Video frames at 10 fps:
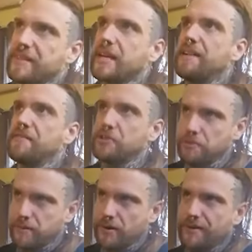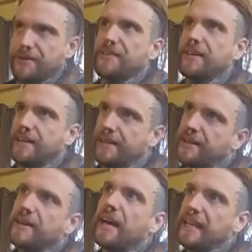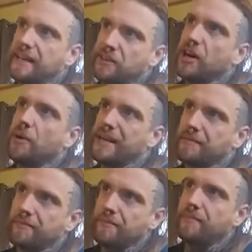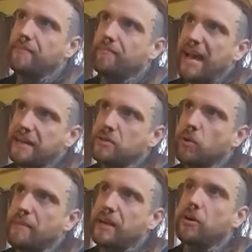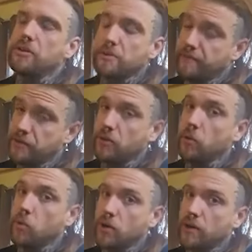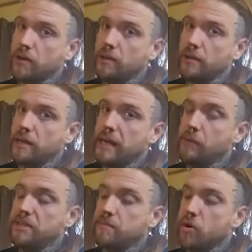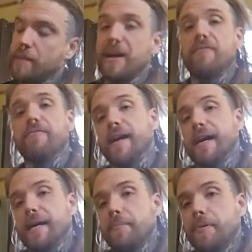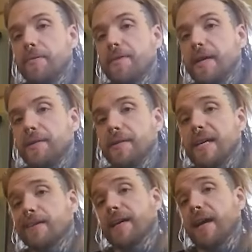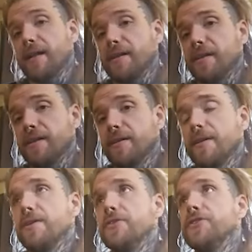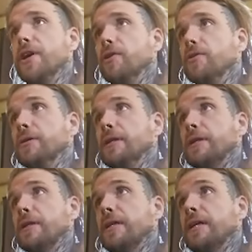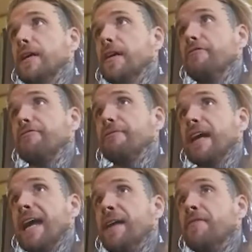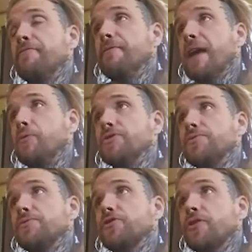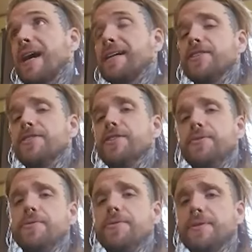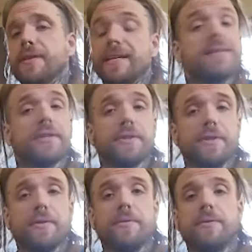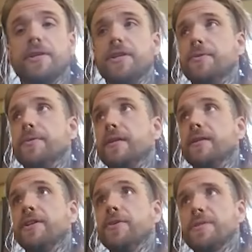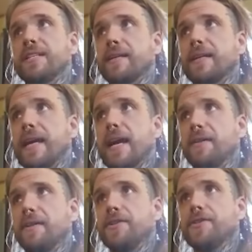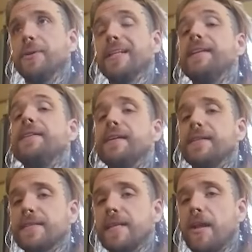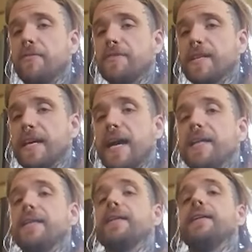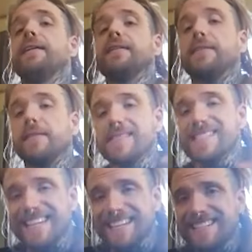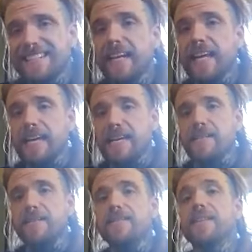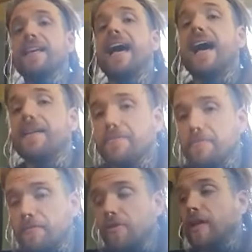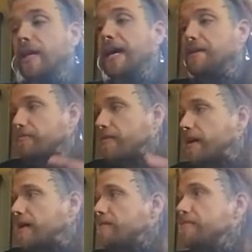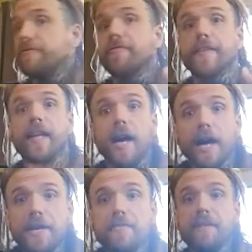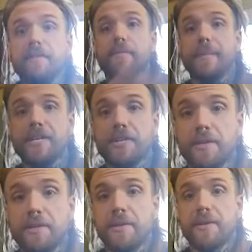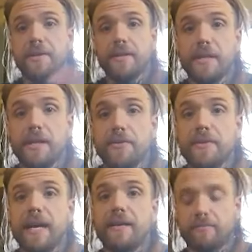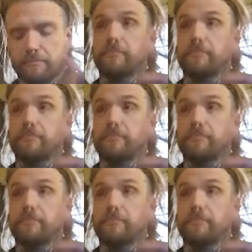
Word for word: kind of a two-parter. The again, going back to what my goals with Vitriol were, it was more about vibe than technicality. So, and I was trying to use, and I still do, use technicality to lend itself to that density, to that kind of flood of information, you know, that